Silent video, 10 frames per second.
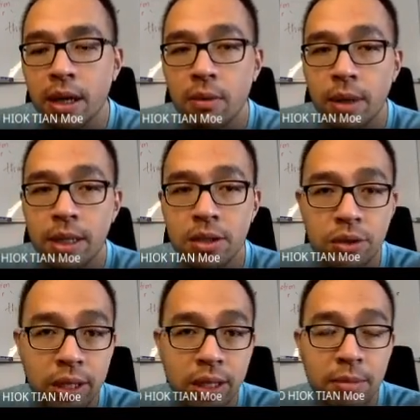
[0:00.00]
One is to
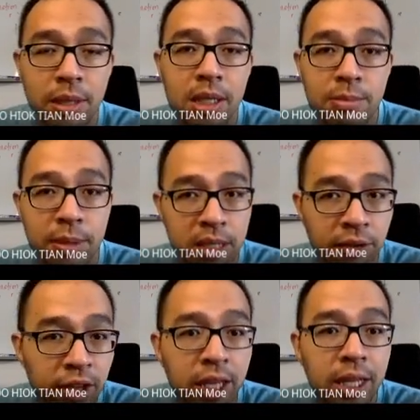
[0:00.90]
determine the
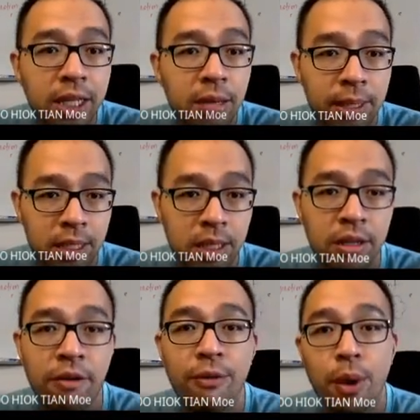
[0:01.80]
specific heat capacity
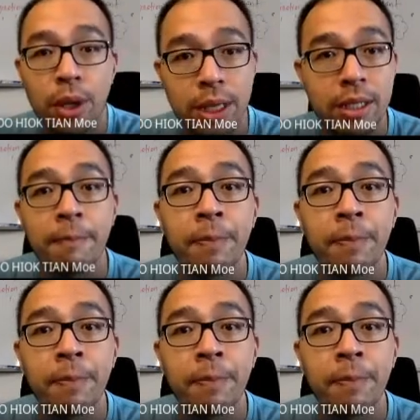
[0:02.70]
of water.